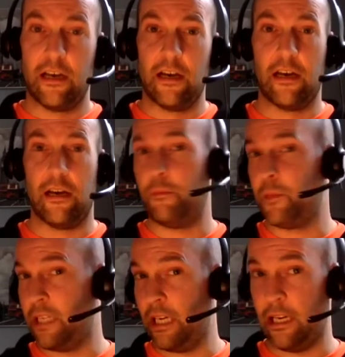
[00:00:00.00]

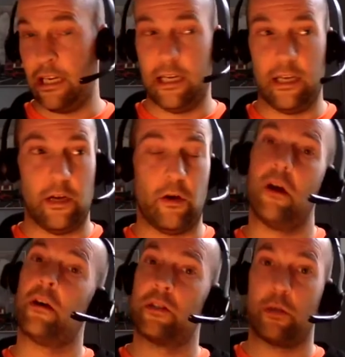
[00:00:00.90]
particularly
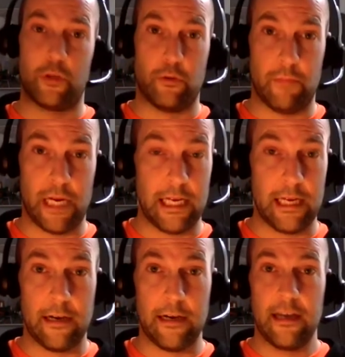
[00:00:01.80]
social
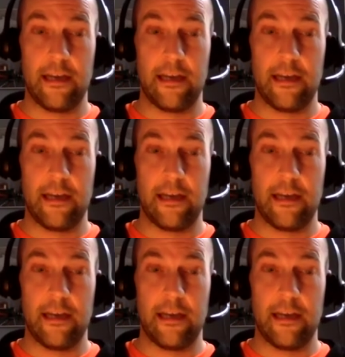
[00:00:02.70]
media,